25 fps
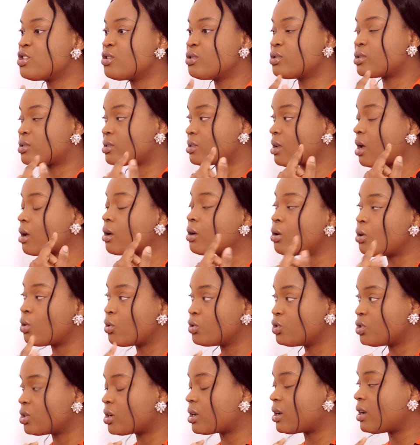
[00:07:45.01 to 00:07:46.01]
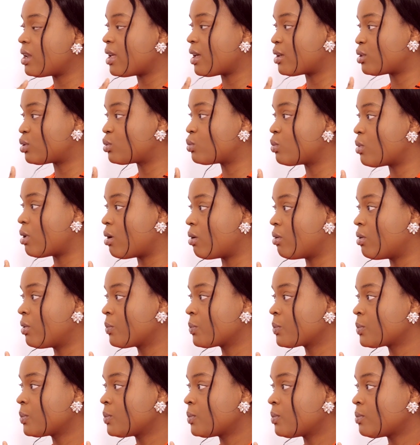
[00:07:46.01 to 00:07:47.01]
you psychologically as well.
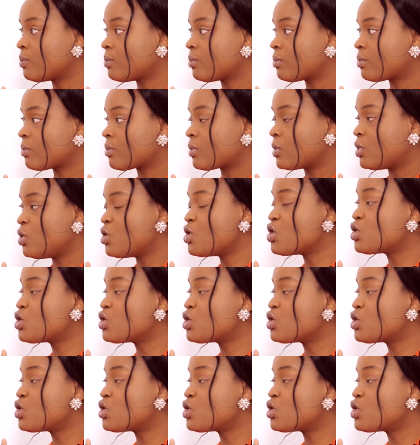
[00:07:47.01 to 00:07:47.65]
You